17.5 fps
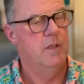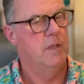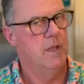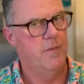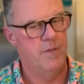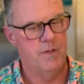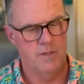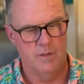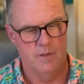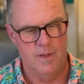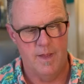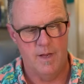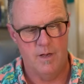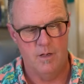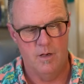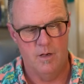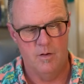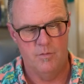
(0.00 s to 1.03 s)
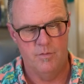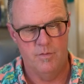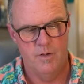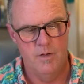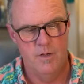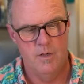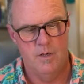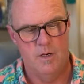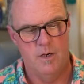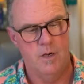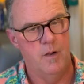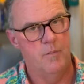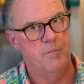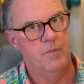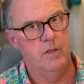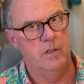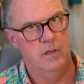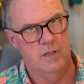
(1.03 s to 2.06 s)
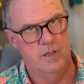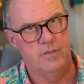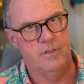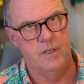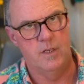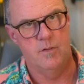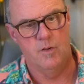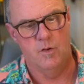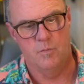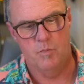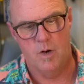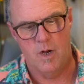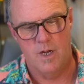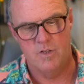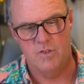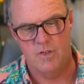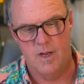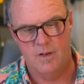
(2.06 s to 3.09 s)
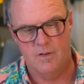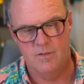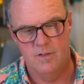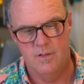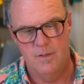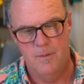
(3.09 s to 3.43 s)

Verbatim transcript: in the delay of um, listing their projects.